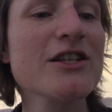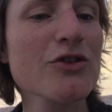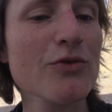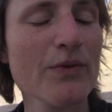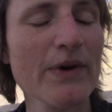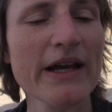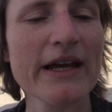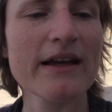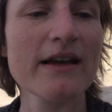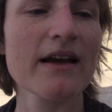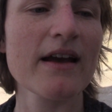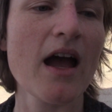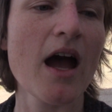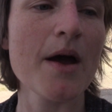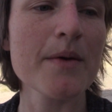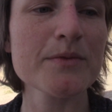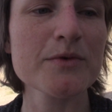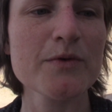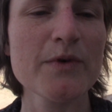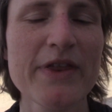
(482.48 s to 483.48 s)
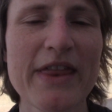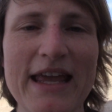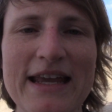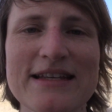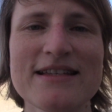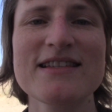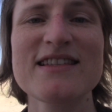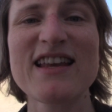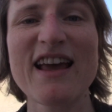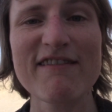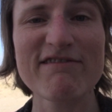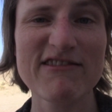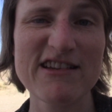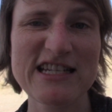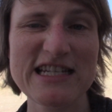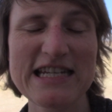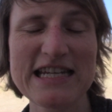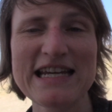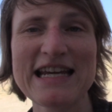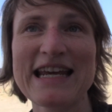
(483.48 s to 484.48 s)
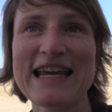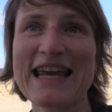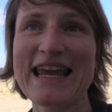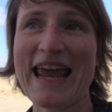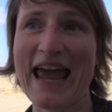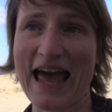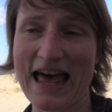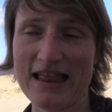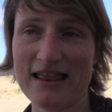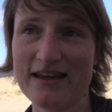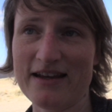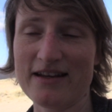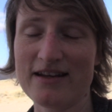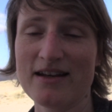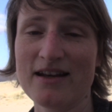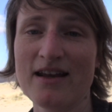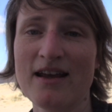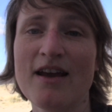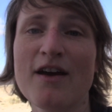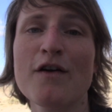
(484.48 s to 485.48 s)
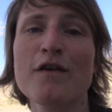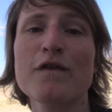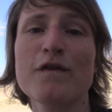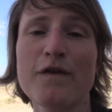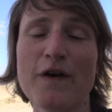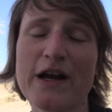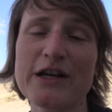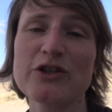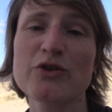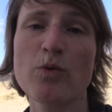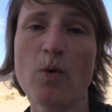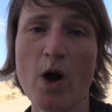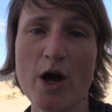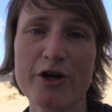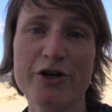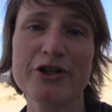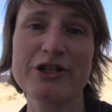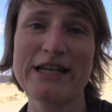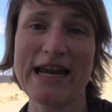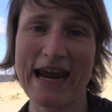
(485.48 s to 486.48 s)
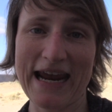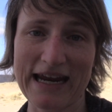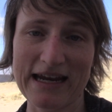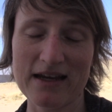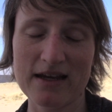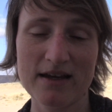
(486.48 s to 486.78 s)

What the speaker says: rig comes with a 70-gallon freshwater tank.